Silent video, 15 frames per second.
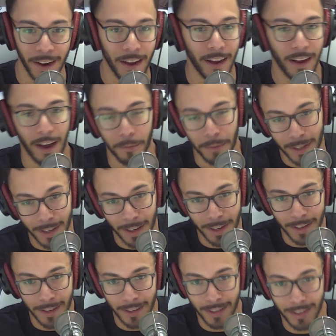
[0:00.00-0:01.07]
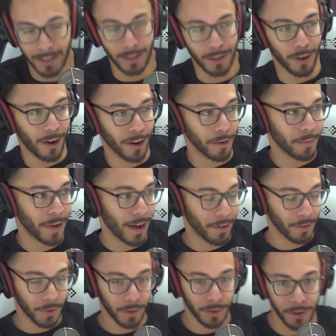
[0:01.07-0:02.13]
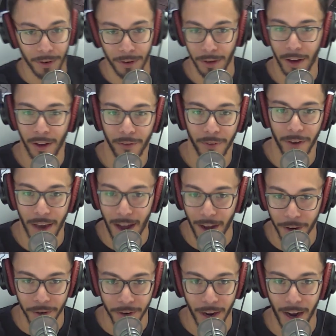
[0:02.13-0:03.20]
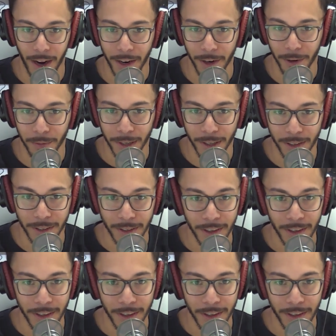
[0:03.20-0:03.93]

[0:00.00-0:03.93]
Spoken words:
I'm excited to talk about your life and how you got here because